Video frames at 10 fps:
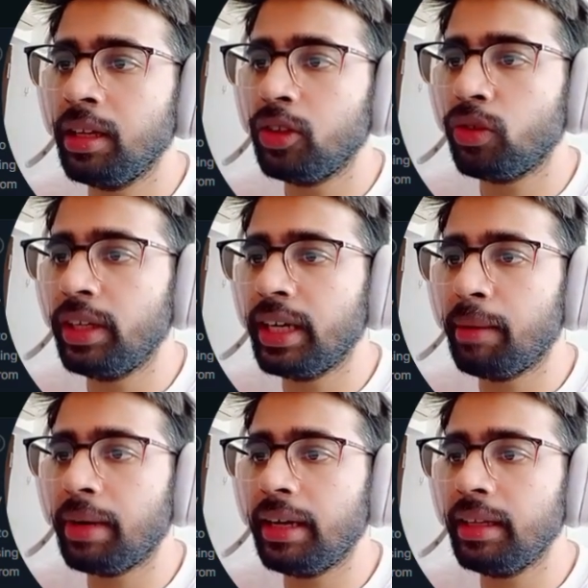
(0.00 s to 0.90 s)
So here
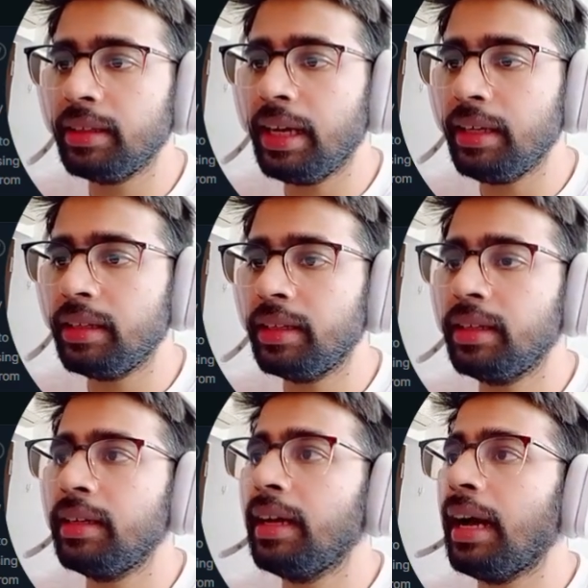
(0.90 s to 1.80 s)
I'm writing that.
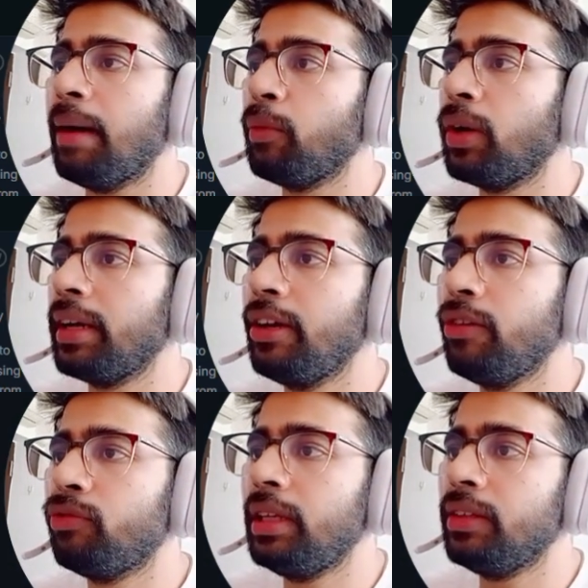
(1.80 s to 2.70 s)
I'm going to
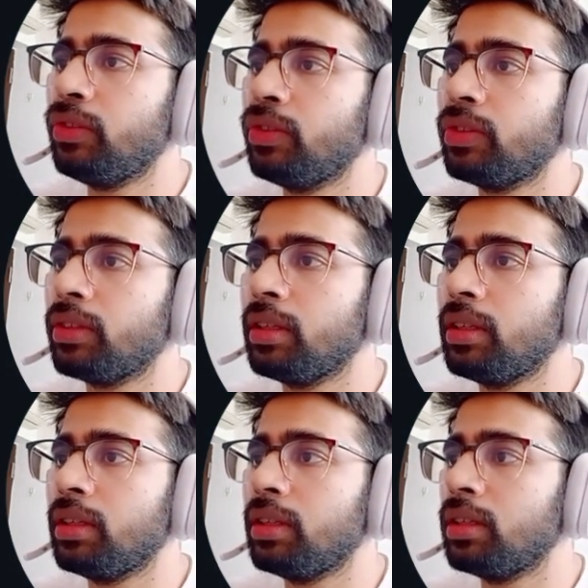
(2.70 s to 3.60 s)
give this,
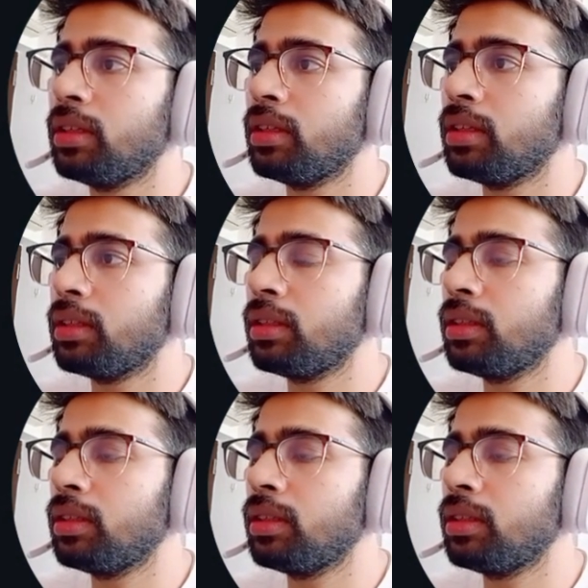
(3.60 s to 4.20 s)
uh,